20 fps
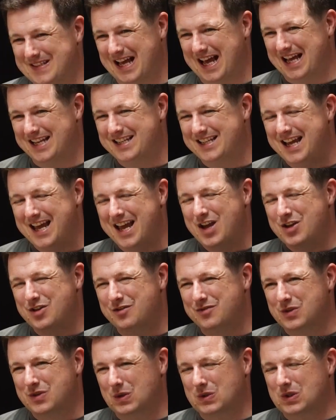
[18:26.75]
And
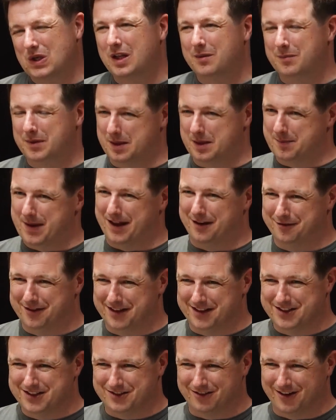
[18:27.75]
you've talked a lot about the
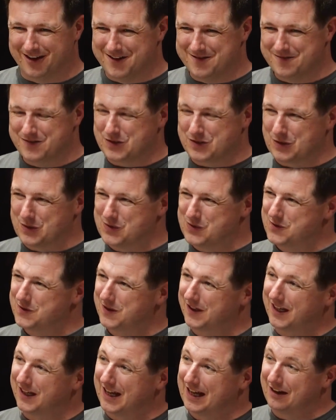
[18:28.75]
benefits, right? So
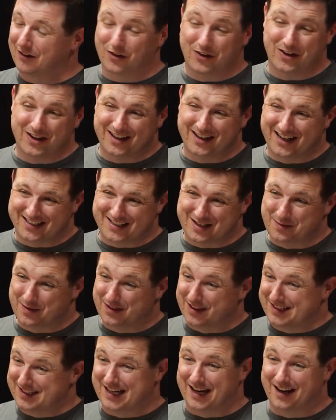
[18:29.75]
I'm going to ask you
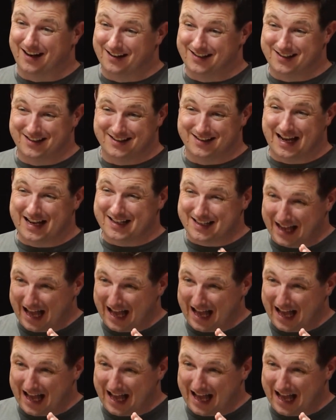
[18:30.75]
about the challenges.